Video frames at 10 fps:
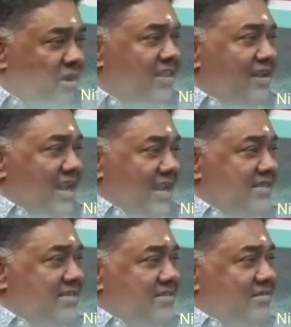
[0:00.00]
one of the
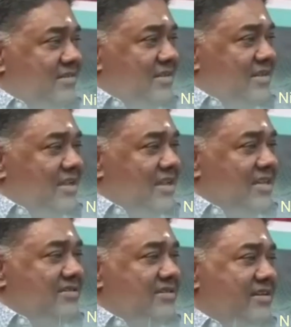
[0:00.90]
lines
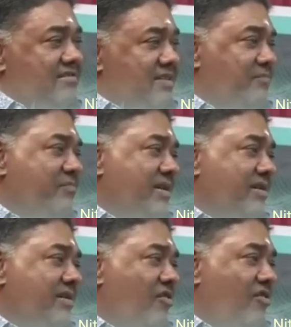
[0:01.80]
is the
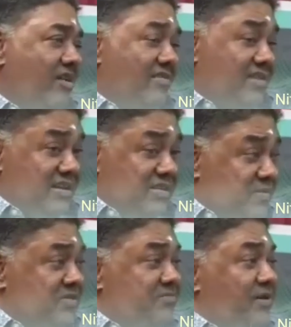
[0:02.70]
treatment, uh, the
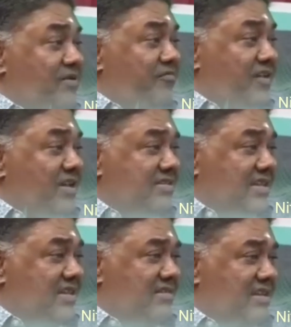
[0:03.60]
disbursement of
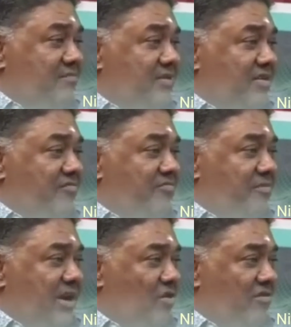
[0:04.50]
funds and the treatment of
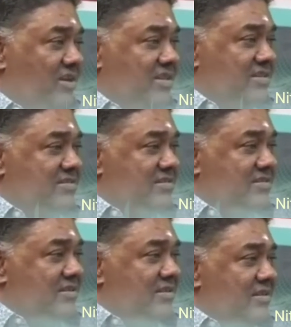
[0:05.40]
minorities.
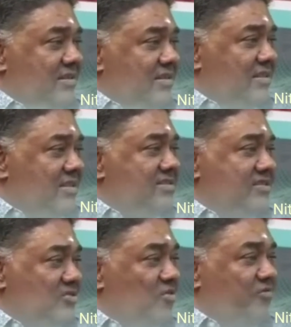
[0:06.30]

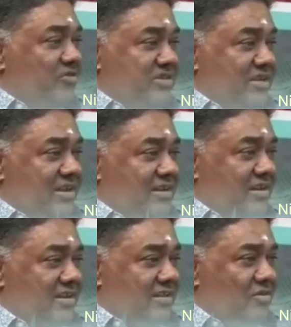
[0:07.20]
This is good for Sri
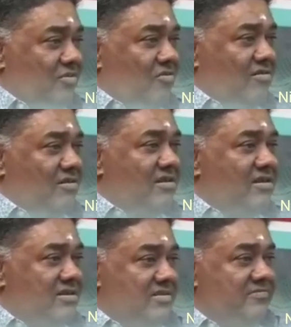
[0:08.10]
Lanka in the long
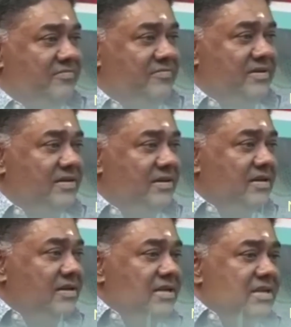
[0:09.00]
term.
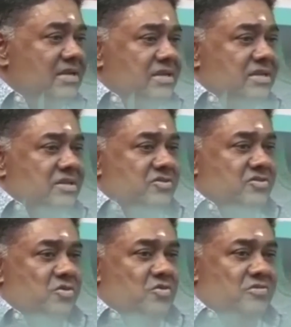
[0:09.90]

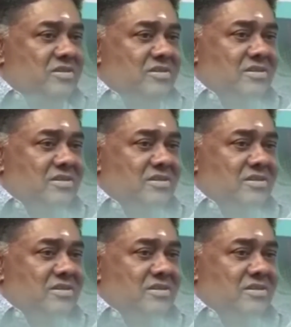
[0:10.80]
So